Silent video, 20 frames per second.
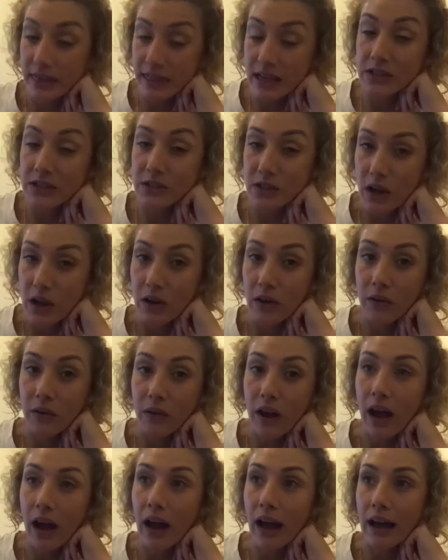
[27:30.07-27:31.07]
think so.
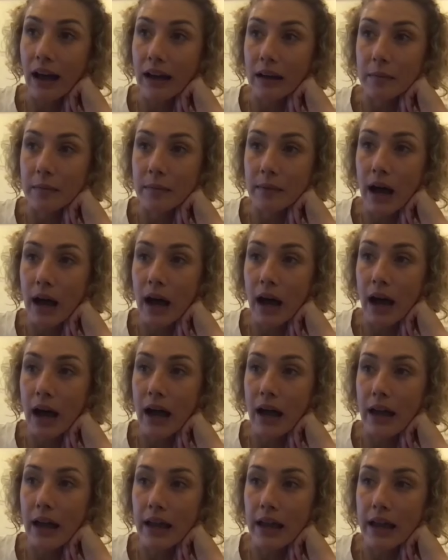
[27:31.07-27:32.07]

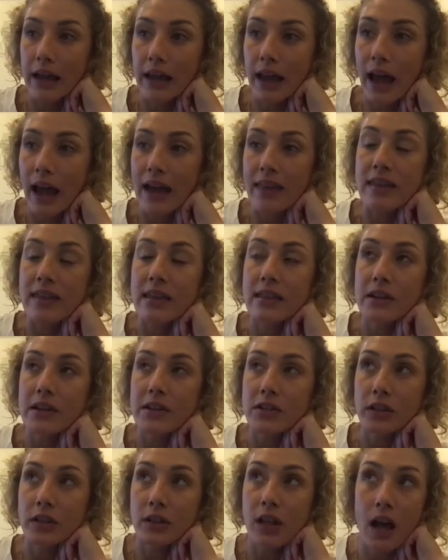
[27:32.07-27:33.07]
I think
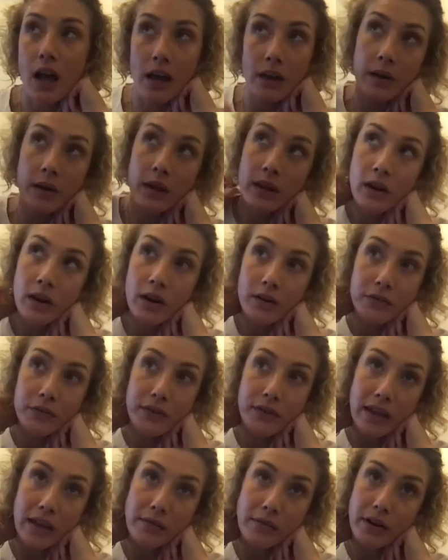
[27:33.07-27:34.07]
there's a lot in our
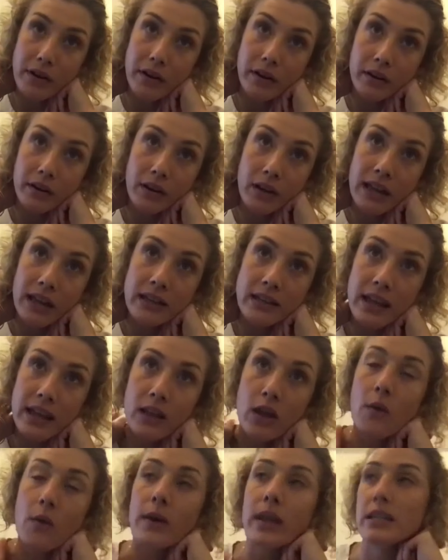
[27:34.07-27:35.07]
favor in
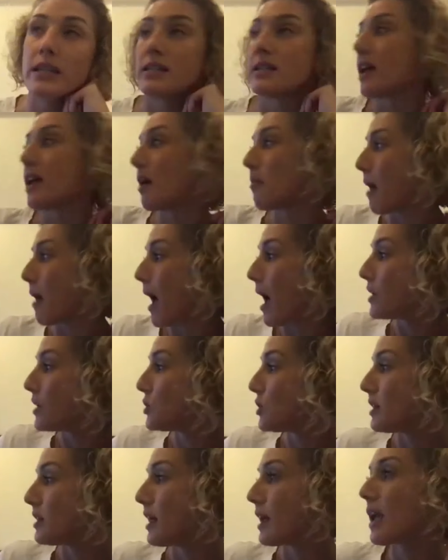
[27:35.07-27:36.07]
going into that match.
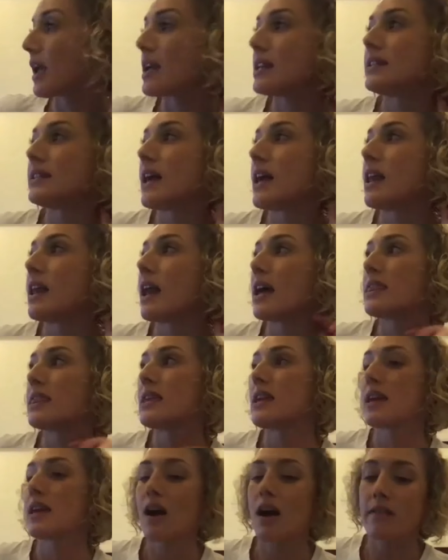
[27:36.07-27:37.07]
And like I said, I
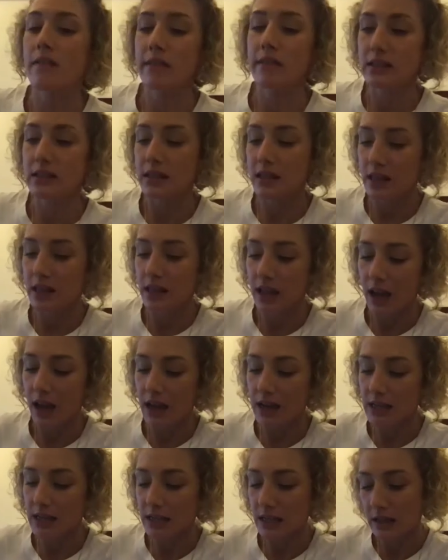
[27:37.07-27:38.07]
think obviously the
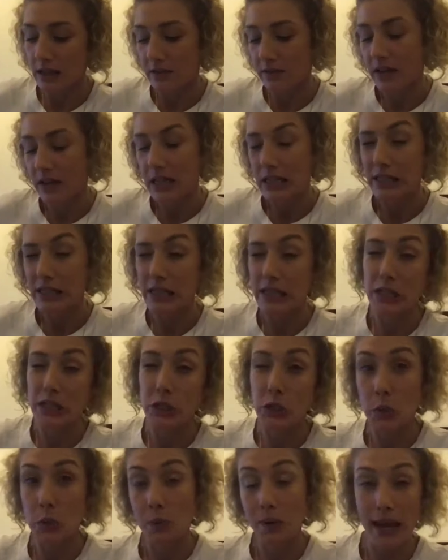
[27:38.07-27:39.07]
kind of
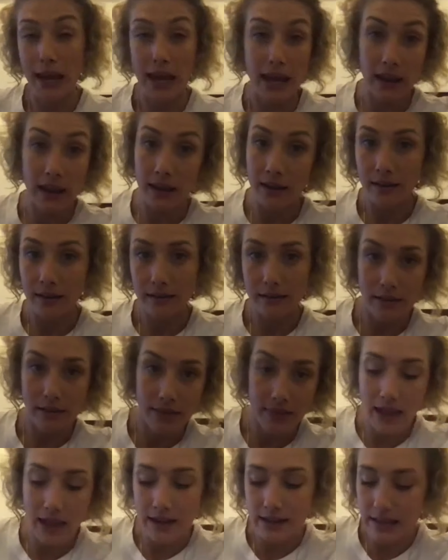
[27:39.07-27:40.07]
disarray
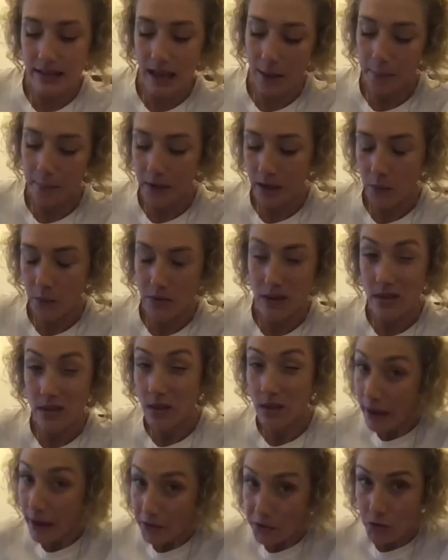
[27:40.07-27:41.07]
that is happening within the
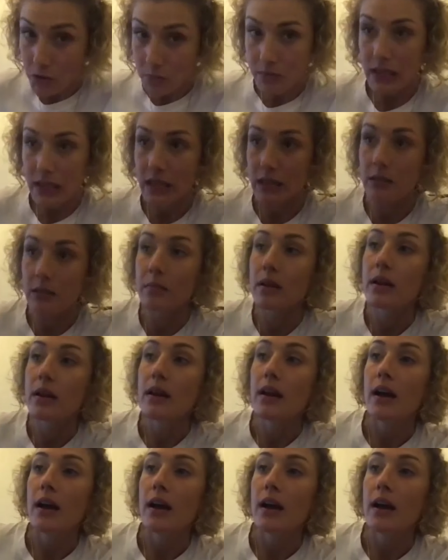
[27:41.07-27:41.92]
Belgium team